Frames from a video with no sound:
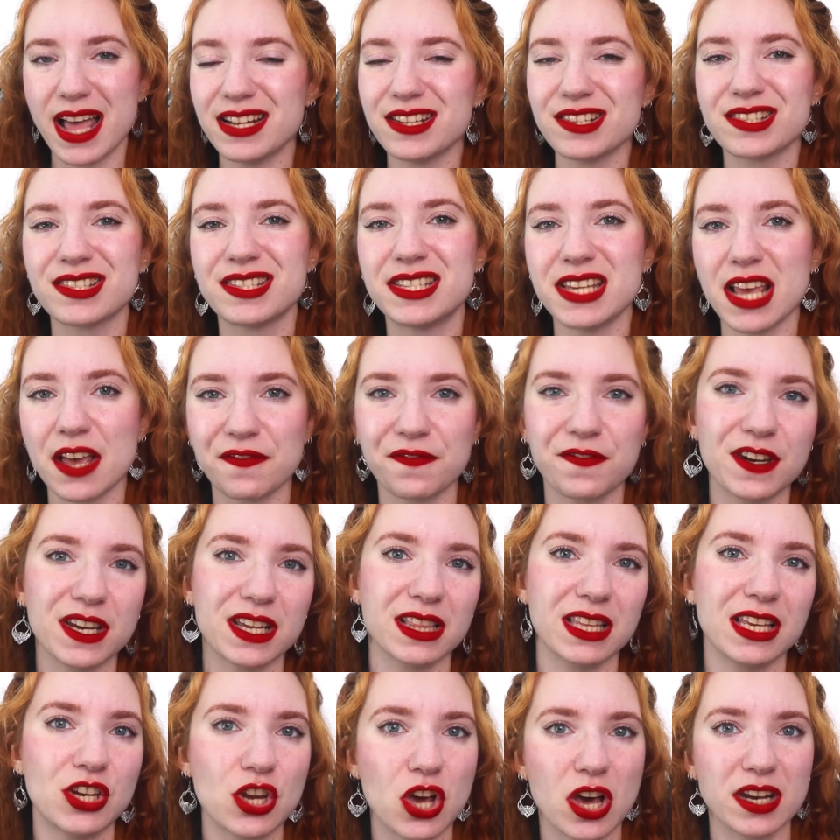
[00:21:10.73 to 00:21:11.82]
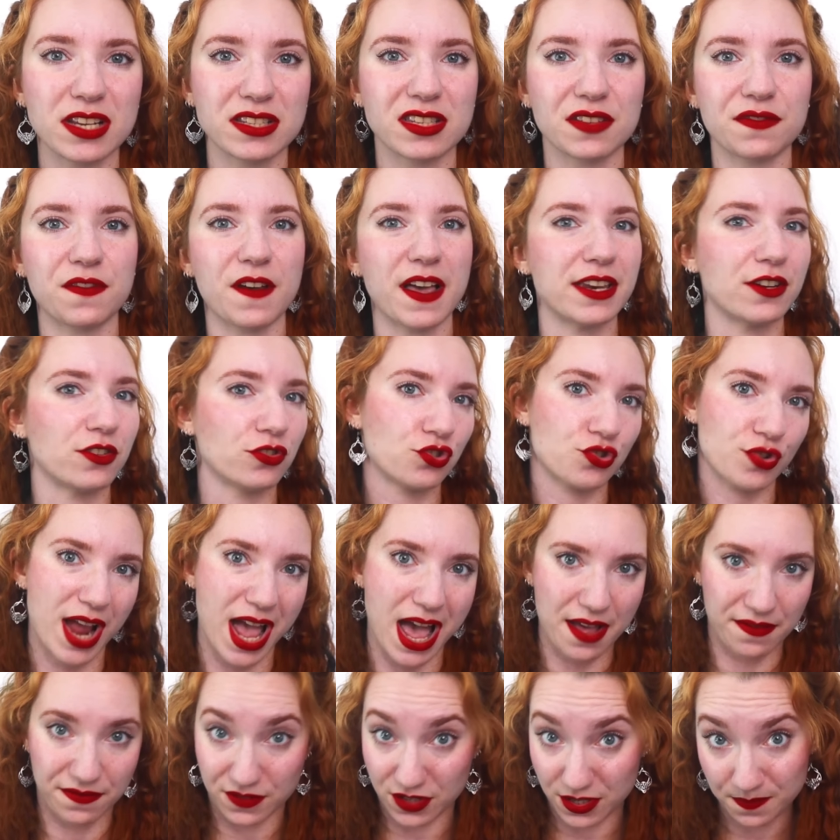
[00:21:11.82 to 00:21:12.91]
and definitely not as a final
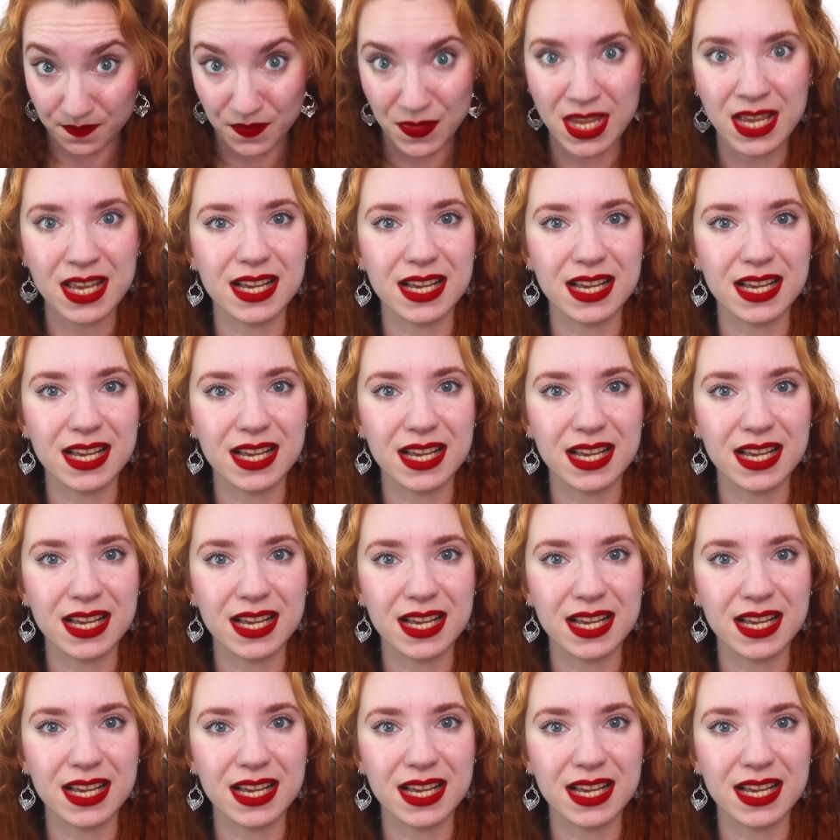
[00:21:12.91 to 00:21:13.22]
draft.